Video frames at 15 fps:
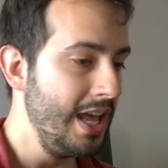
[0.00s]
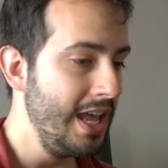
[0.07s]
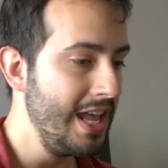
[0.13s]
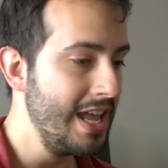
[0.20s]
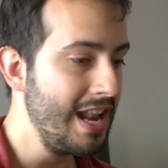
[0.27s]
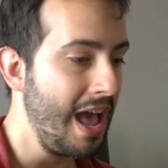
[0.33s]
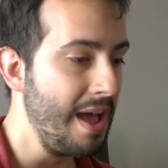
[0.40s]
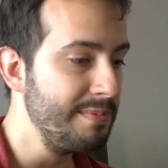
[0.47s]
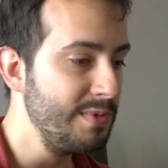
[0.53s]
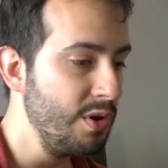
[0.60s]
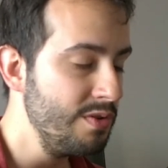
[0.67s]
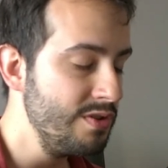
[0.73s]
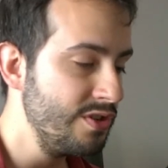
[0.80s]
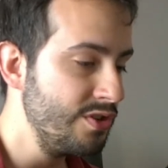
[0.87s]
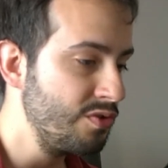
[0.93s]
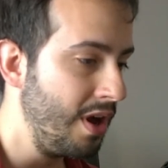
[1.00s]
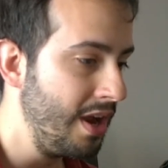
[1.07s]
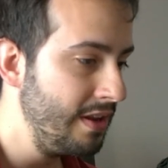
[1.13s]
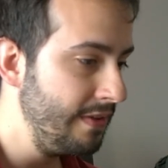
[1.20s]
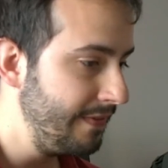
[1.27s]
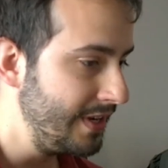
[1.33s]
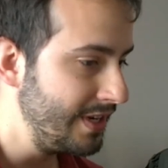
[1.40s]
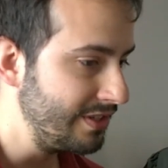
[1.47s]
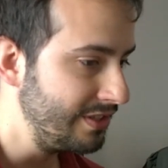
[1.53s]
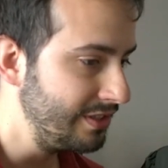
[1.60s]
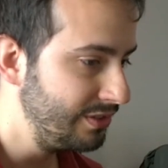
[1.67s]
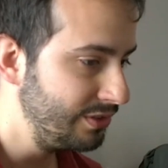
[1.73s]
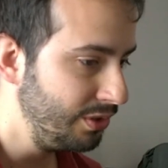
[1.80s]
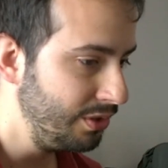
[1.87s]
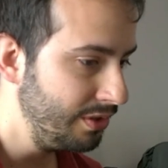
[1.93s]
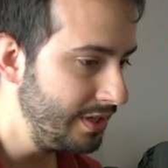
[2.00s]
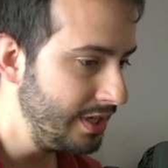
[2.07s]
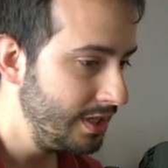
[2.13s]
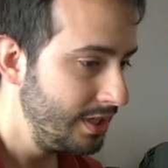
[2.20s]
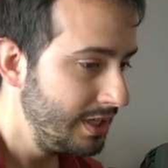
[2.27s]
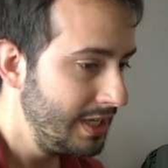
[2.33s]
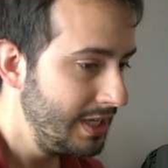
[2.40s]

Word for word: and i'm going to try to finish the story